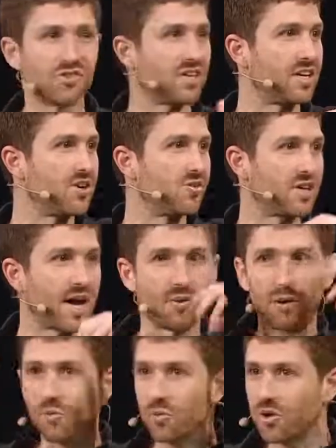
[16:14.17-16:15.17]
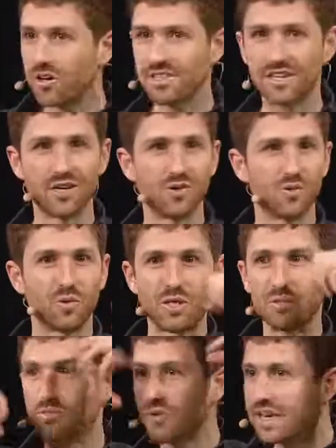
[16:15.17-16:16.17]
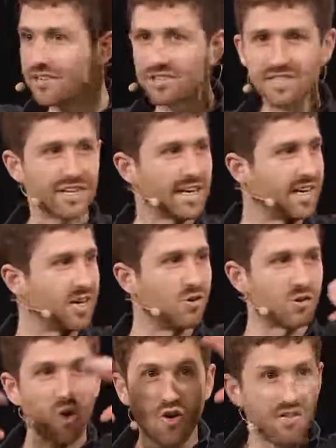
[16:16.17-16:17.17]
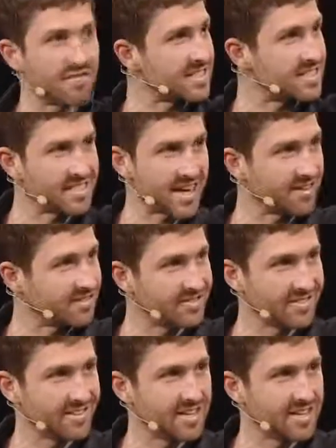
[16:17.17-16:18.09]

and it knows how it works, and it knows what its brain looks like, and it knows all this stuff.